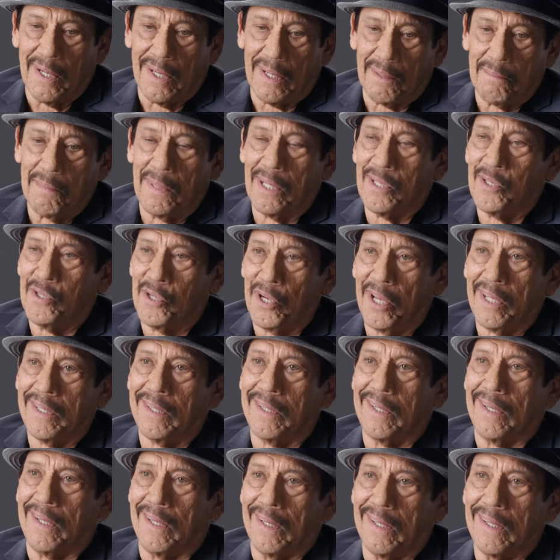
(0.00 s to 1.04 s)
like
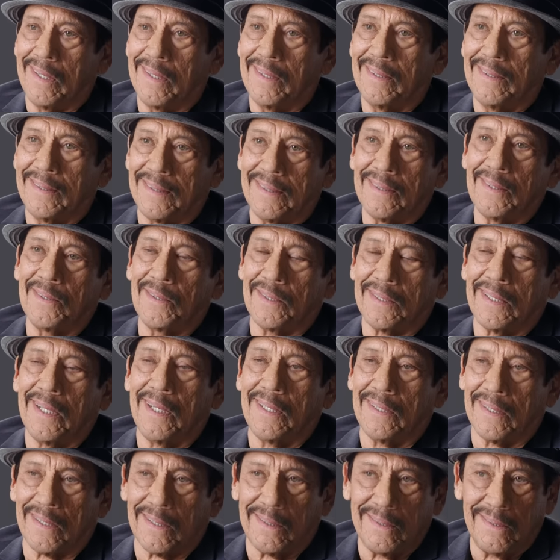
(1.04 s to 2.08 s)
Machete, you know, so it was
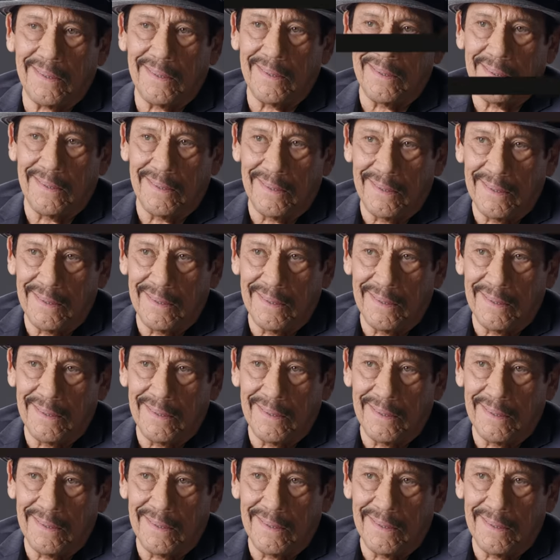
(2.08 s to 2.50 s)
kind of cool.